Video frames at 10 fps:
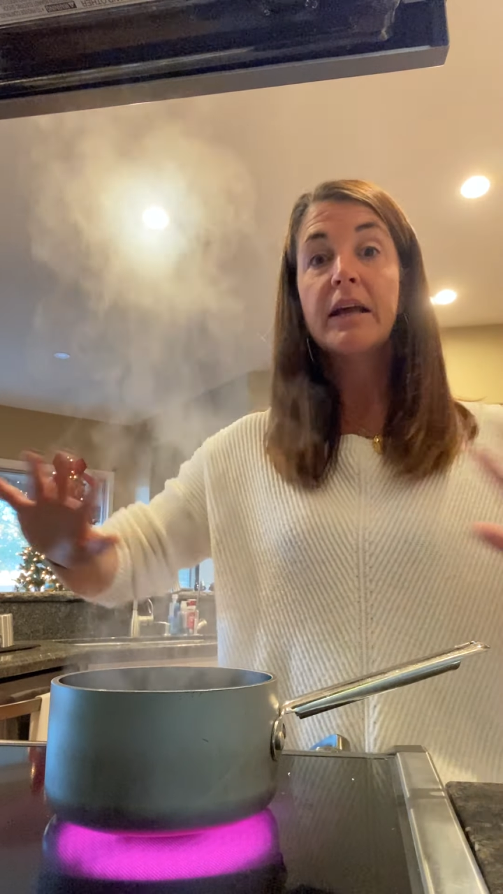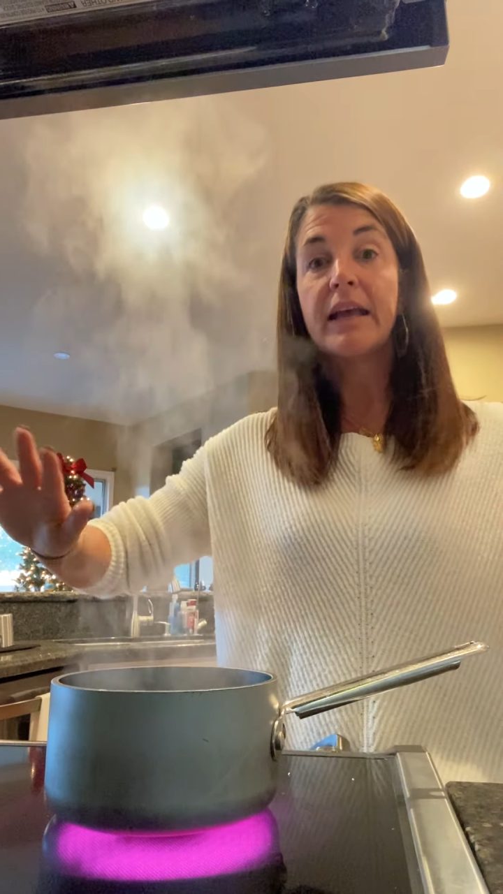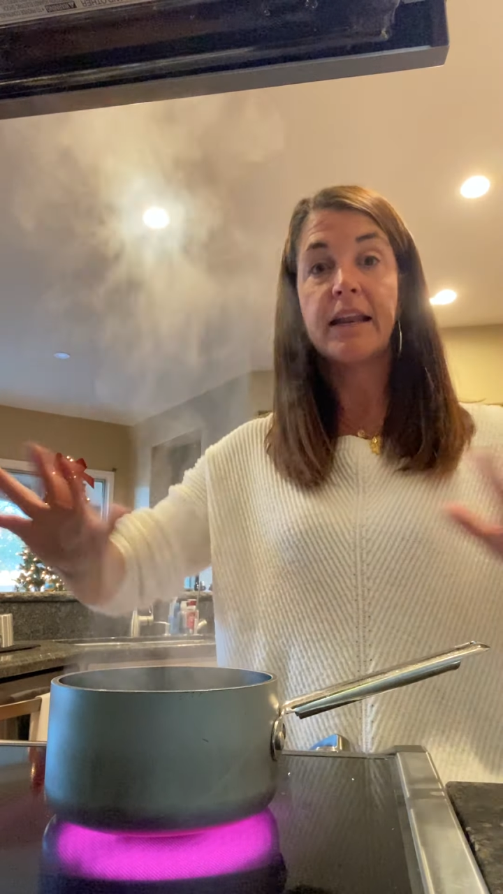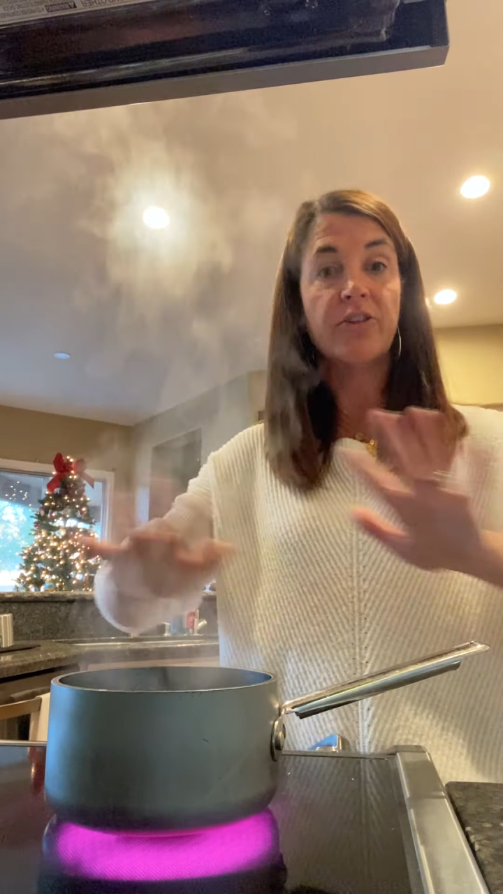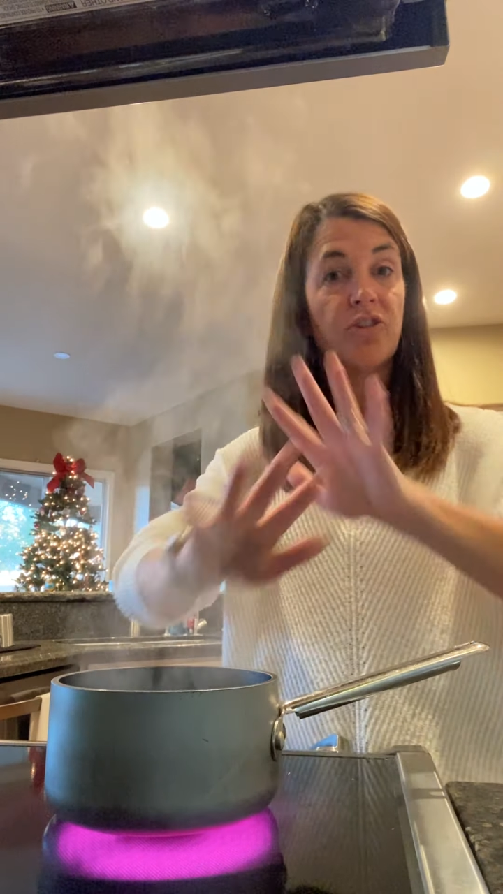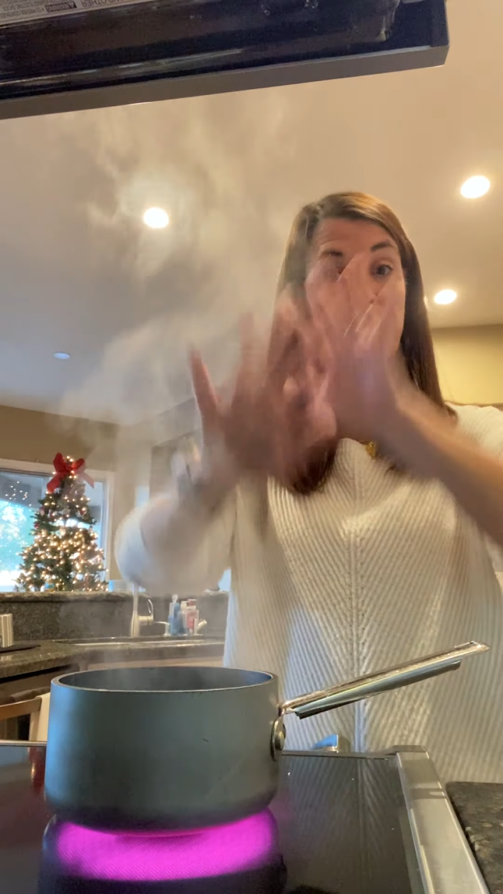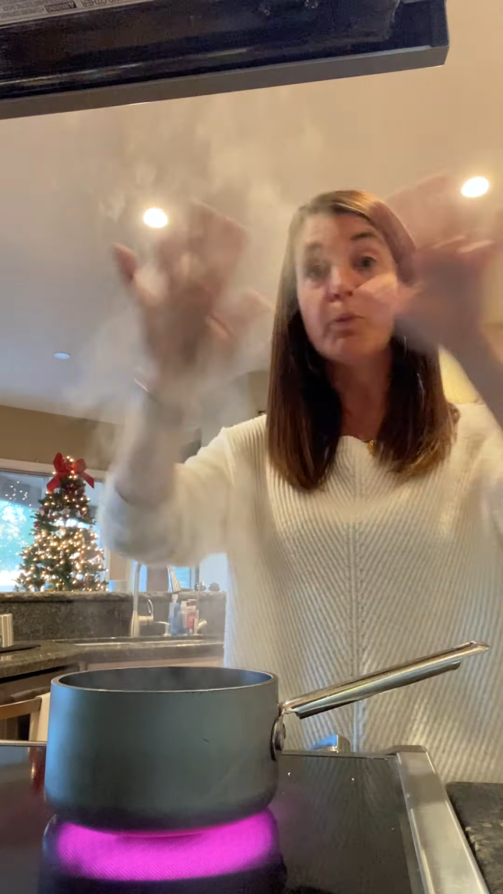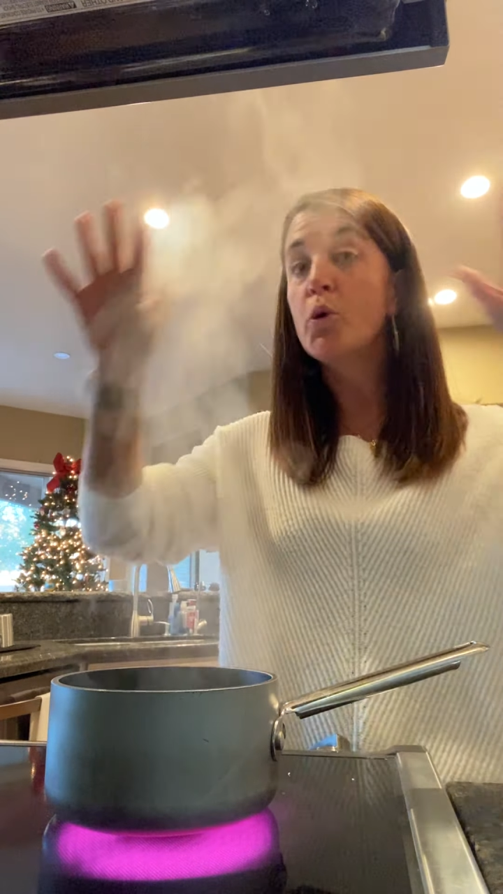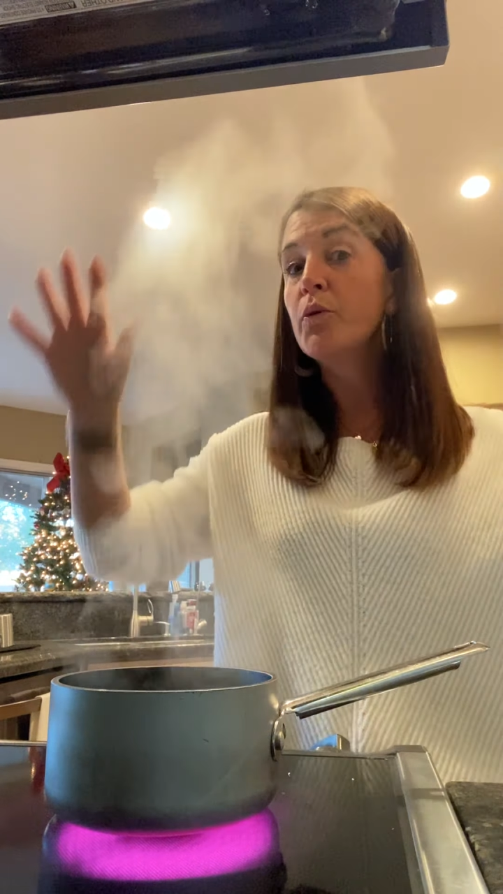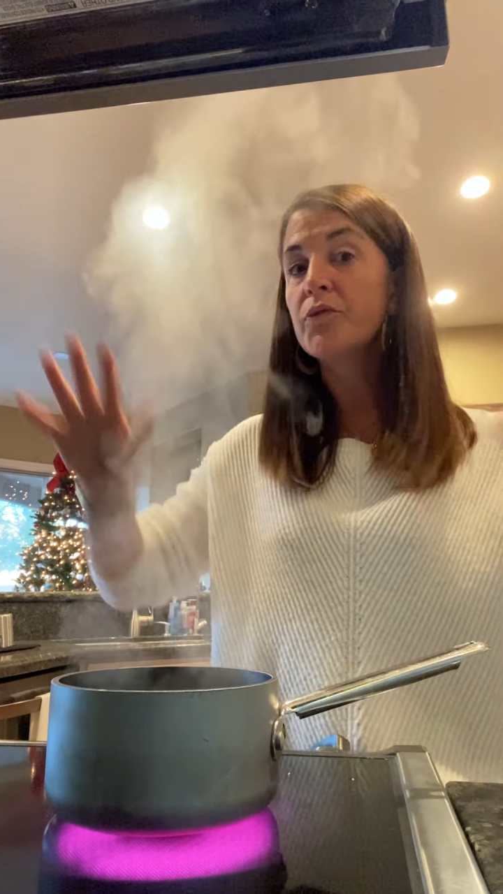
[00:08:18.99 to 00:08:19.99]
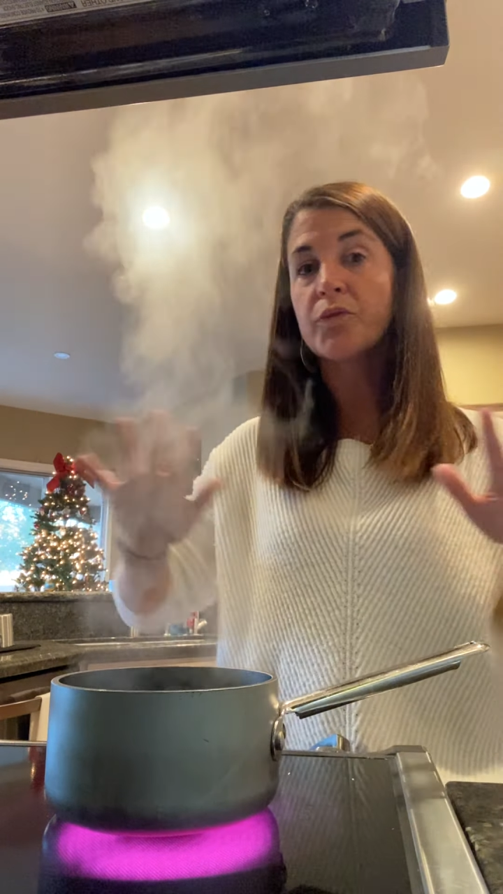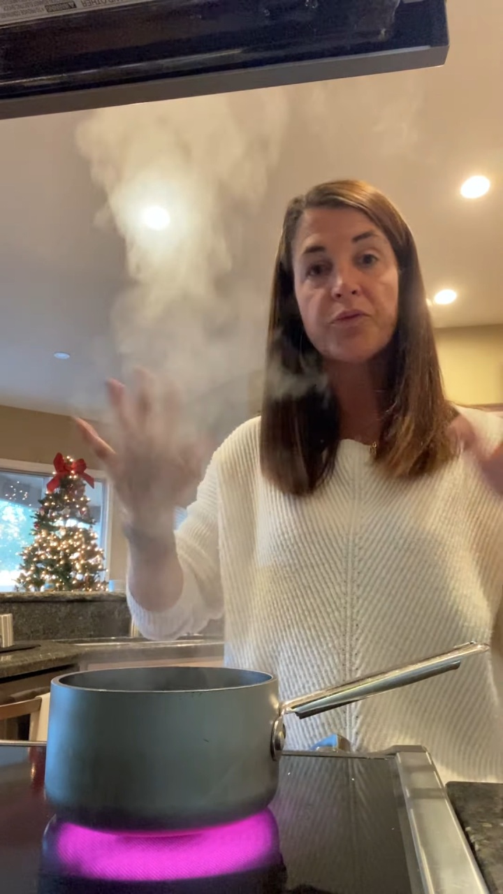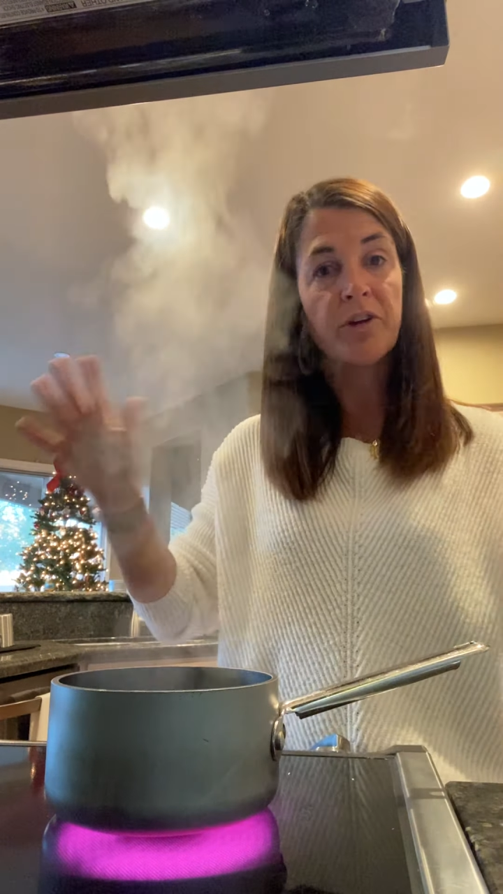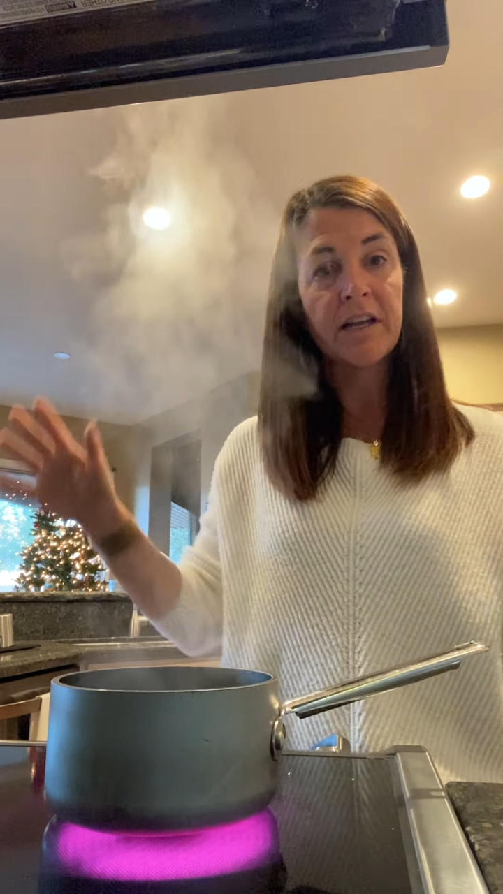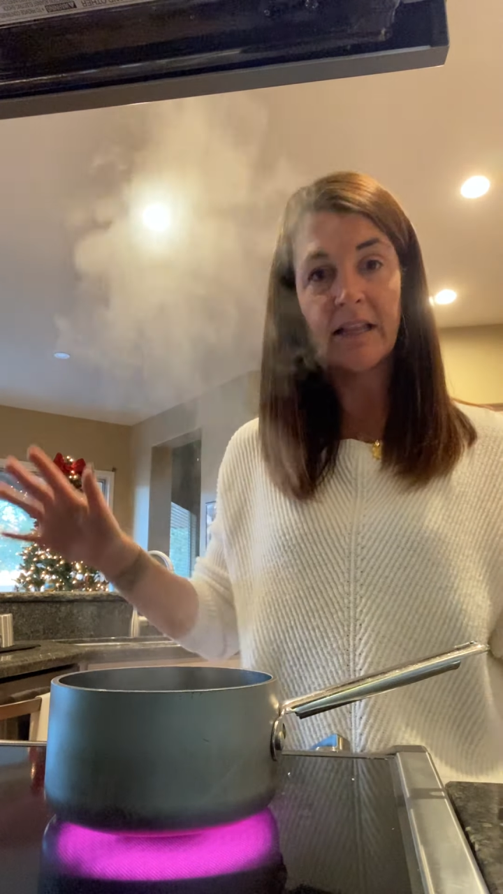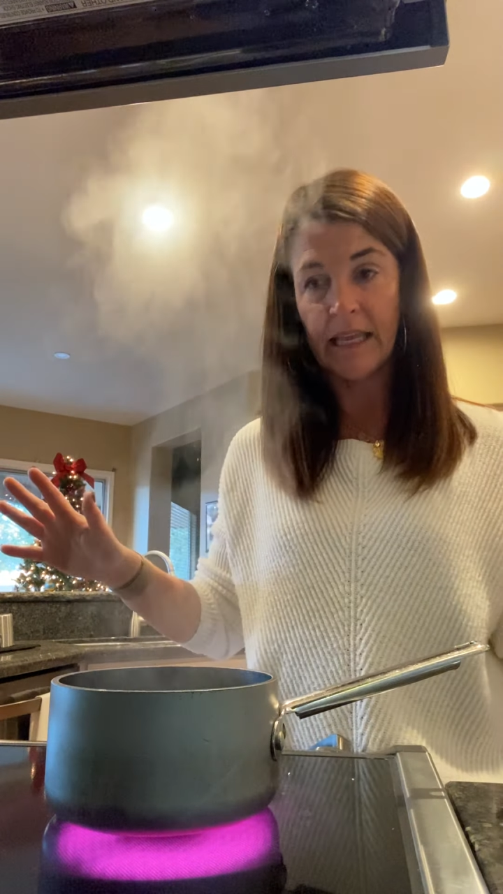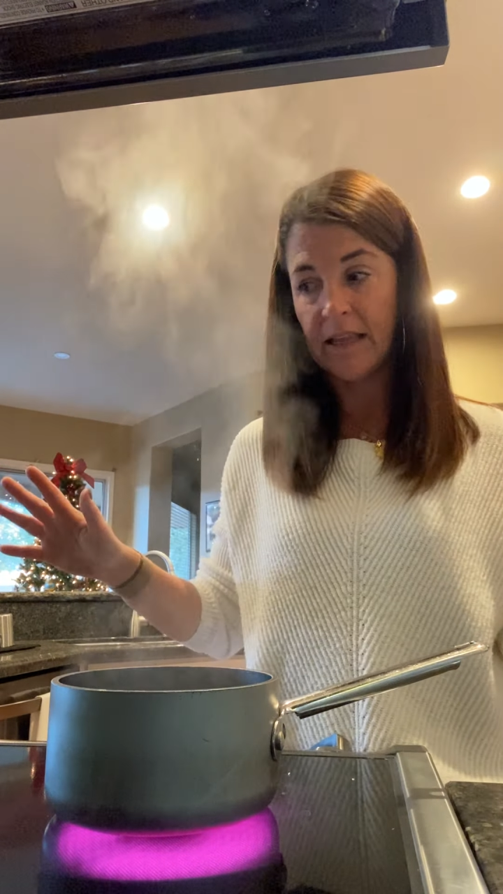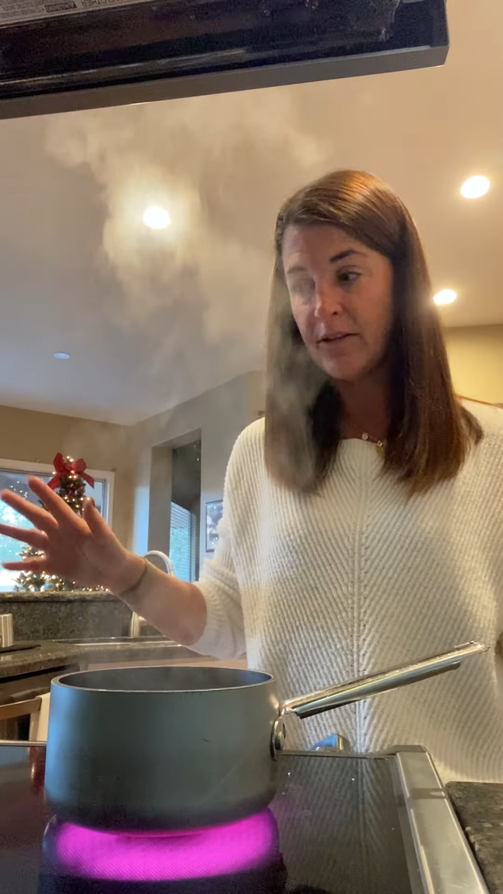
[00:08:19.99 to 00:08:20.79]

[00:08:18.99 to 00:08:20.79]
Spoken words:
kind of just moves freely